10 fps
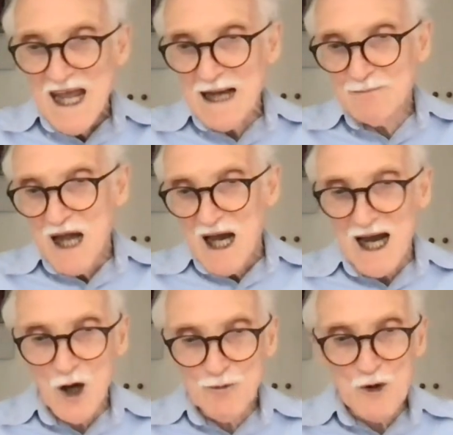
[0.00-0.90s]
I
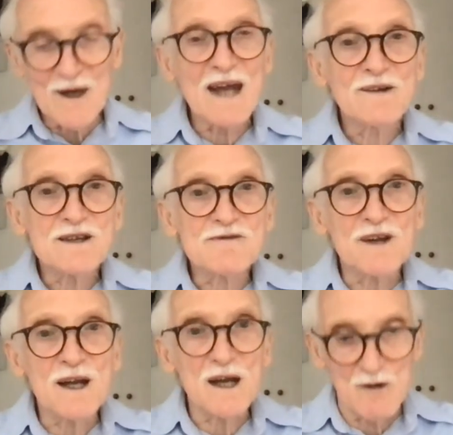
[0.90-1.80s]
hope you liked this
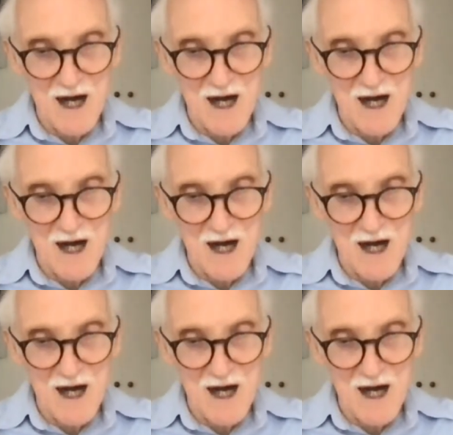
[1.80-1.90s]
video.